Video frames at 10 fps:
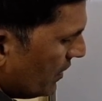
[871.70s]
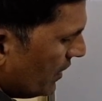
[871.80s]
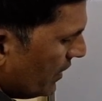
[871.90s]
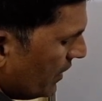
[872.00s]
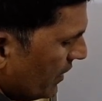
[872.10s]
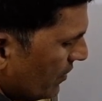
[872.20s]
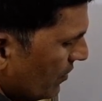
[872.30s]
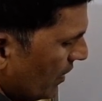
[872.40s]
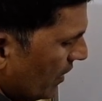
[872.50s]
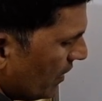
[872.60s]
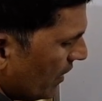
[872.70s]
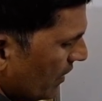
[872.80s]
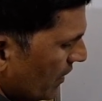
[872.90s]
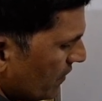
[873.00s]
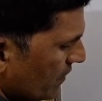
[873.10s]
T into delta
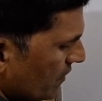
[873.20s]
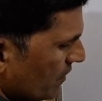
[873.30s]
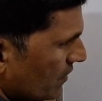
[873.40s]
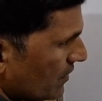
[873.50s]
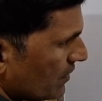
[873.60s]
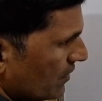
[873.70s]
S.